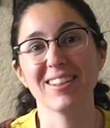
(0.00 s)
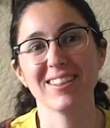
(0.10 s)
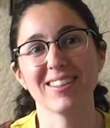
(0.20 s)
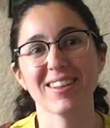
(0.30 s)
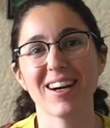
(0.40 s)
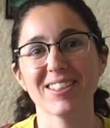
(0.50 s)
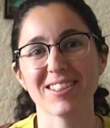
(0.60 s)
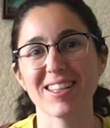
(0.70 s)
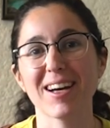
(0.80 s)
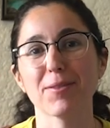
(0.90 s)
and not
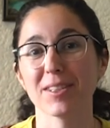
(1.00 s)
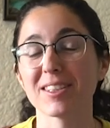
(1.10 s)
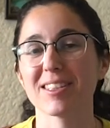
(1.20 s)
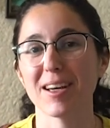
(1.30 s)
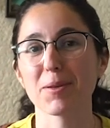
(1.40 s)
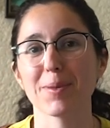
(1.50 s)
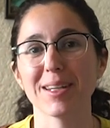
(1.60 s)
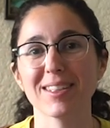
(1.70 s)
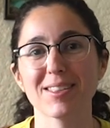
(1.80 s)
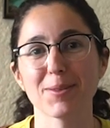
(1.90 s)
just have little sound
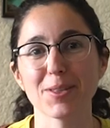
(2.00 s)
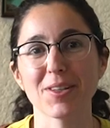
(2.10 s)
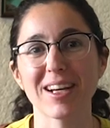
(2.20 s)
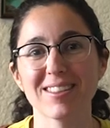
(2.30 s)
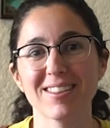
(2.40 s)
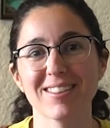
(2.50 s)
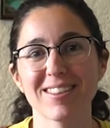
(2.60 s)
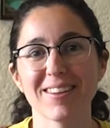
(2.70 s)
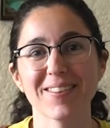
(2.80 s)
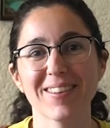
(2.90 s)
bites to address.
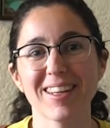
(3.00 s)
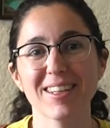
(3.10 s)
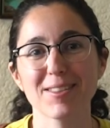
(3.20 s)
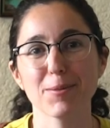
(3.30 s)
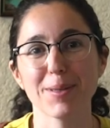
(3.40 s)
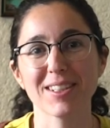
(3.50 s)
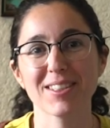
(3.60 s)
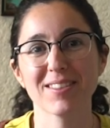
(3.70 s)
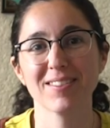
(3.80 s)
So thanks so much.